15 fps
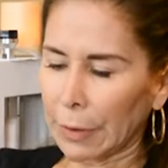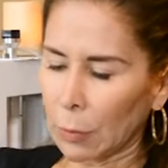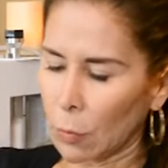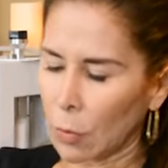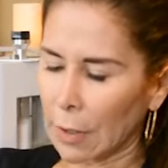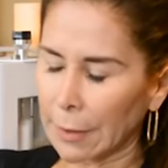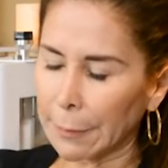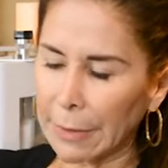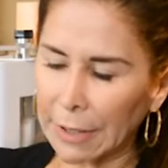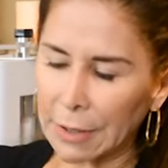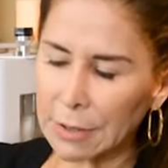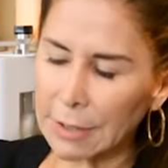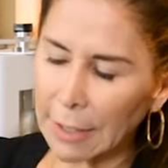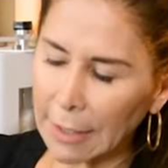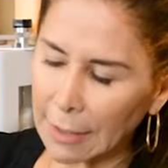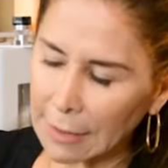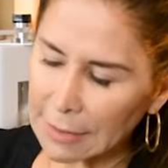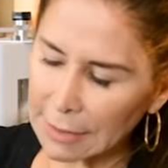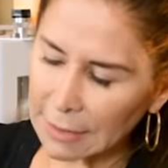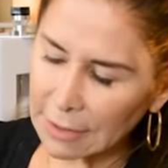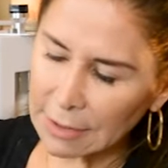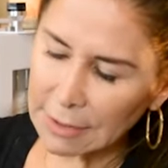Why? Because the
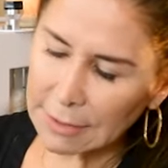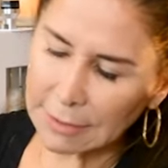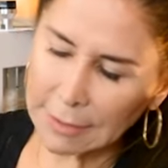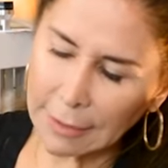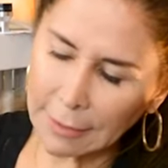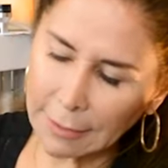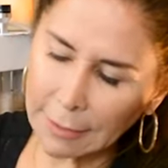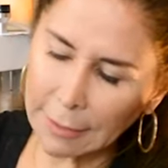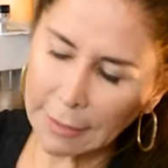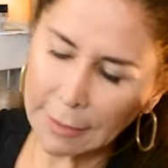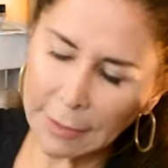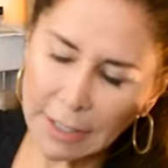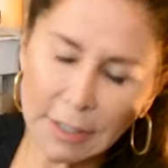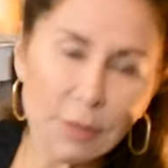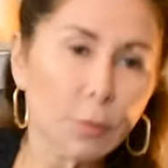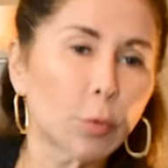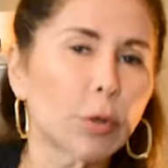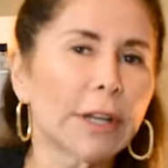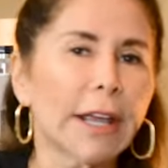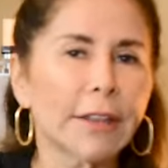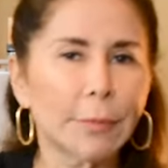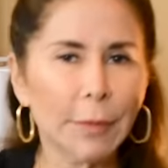gauze is
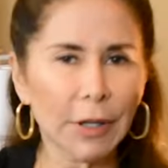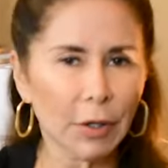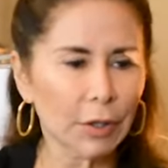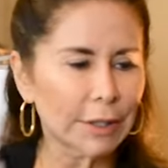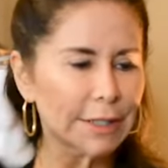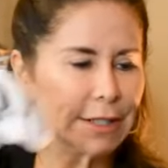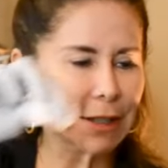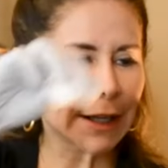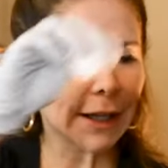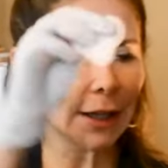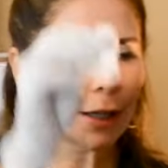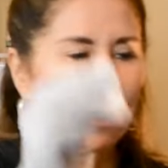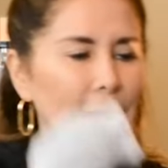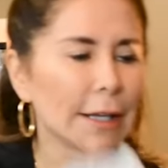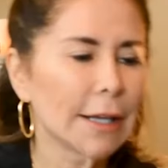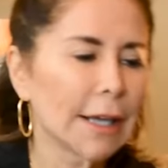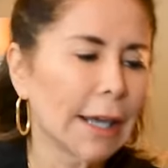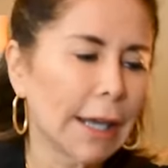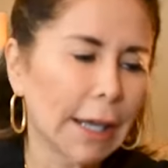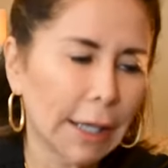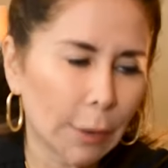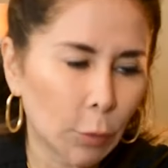exfoliate better the skin,
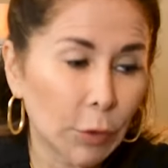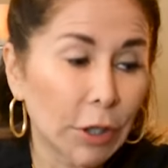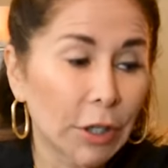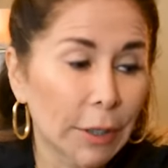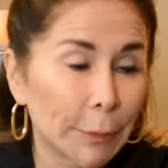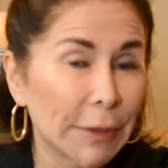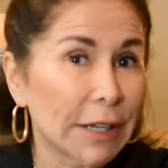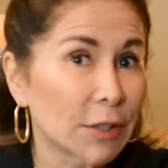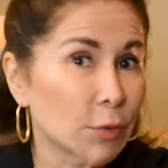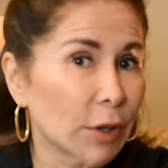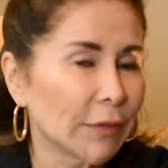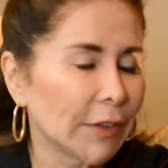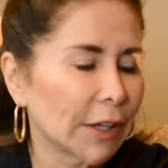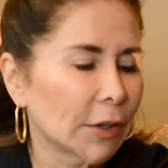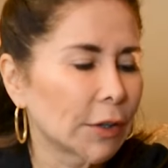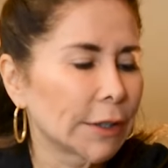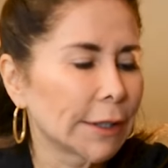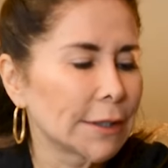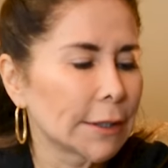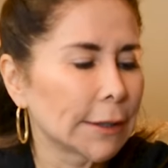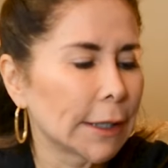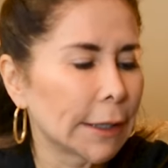and we're gonna penetrate better
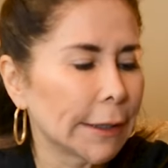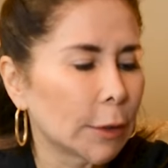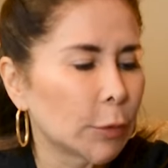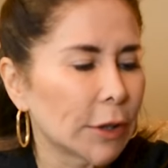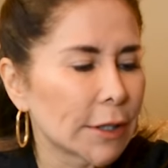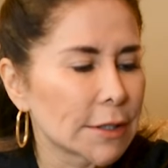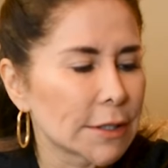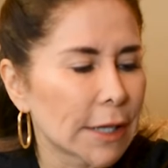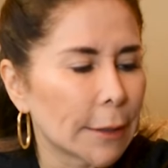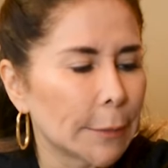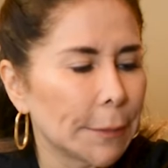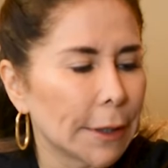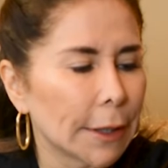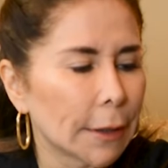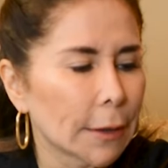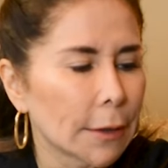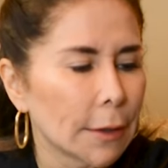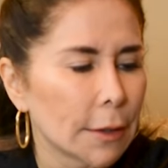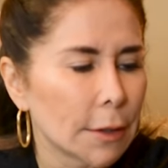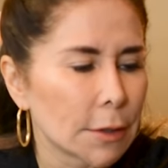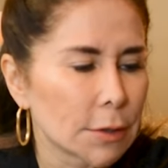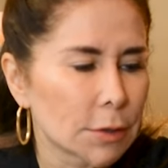than the liquid enzyme peel.
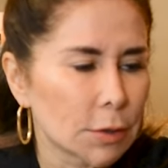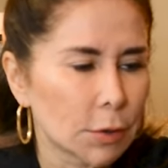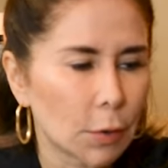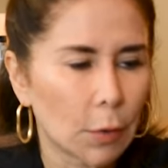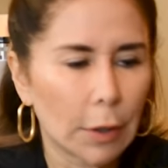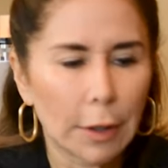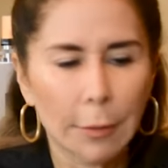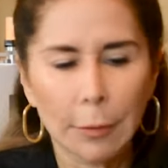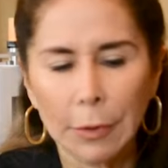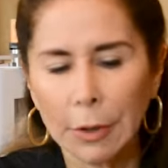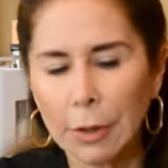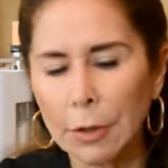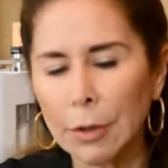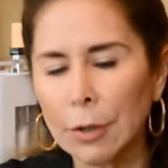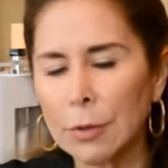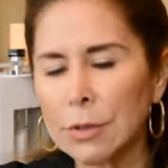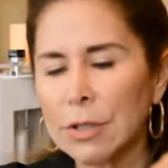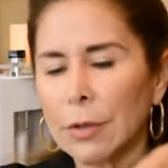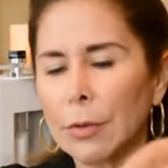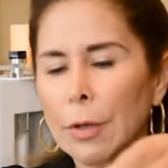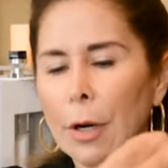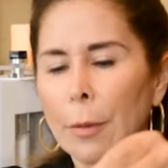So I'm gonna use
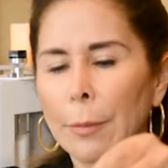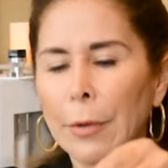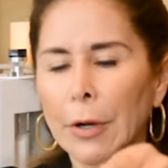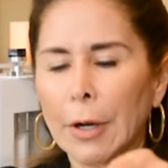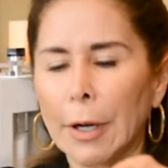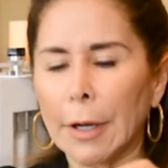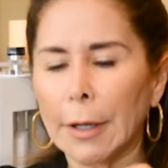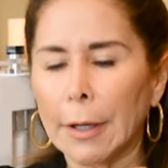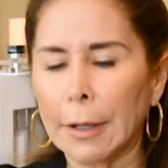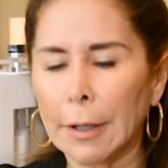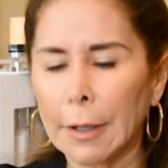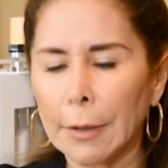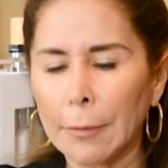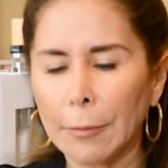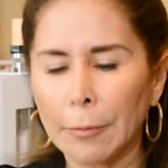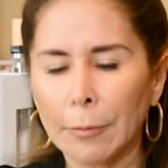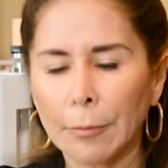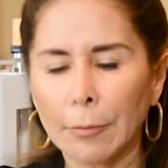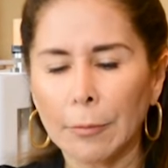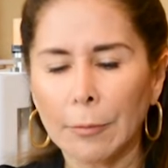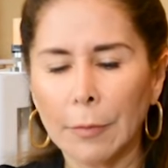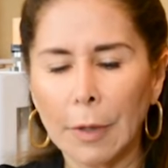the dropper and
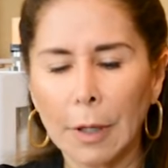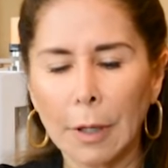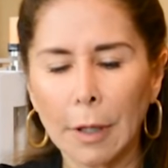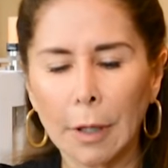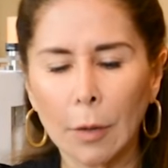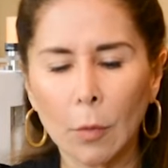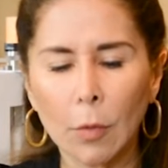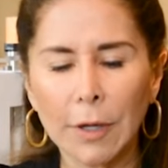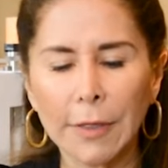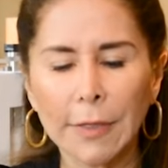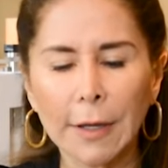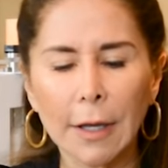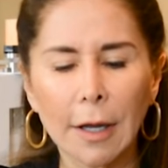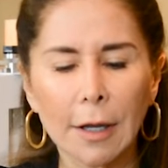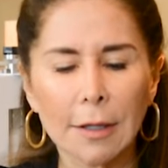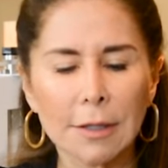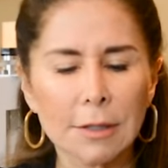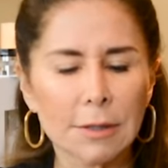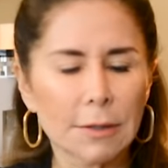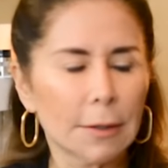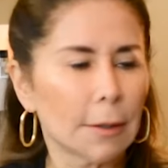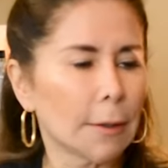wet the
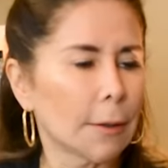gauze.